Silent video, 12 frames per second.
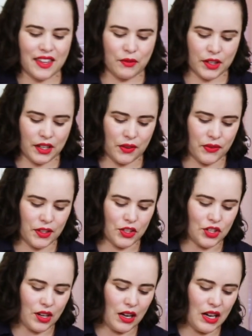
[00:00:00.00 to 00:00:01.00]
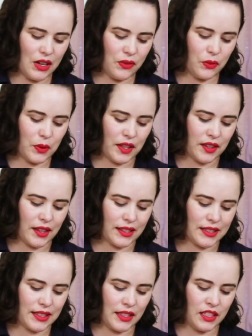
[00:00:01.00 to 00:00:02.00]
then we're gonna finish it off with a
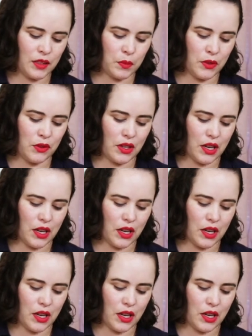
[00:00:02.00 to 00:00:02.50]
teaspoon